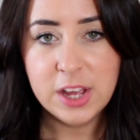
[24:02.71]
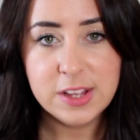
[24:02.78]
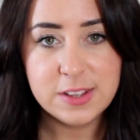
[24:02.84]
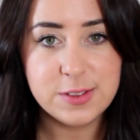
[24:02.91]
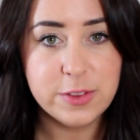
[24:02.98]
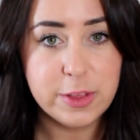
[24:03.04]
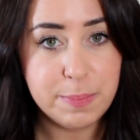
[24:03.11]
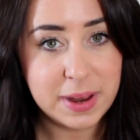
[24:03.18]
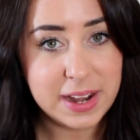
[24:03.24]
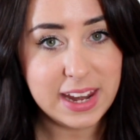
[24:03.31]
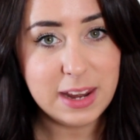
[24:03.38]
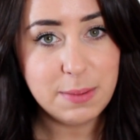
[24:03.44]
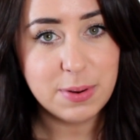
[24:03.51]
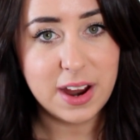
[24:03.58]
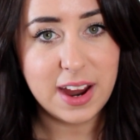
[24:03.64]
So the
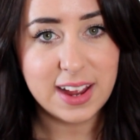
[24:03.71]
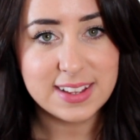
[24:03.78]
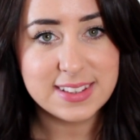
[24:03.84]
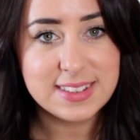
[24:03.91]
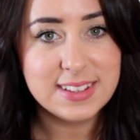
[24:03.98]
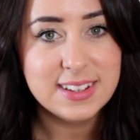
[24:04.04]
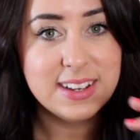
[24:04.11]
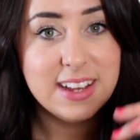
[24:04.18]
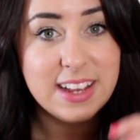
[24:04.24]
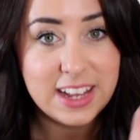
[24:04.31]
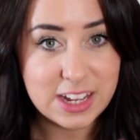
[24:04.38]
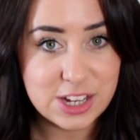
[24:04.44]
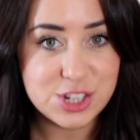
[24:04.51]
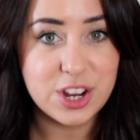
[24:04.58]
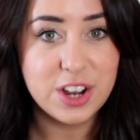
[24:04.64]
Panini Press
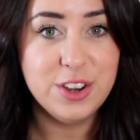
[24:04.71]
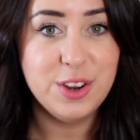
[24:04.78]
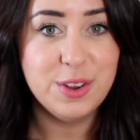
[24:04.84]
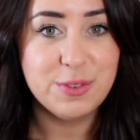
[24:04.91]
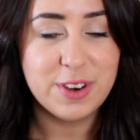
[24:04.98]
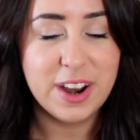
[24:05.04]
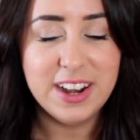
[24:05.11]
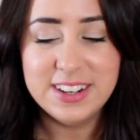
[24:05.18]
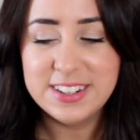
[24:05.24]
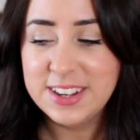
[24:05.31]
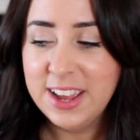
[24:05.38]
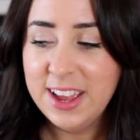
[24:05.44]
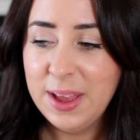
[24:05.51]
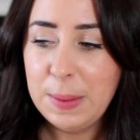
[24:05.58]
is your new friend.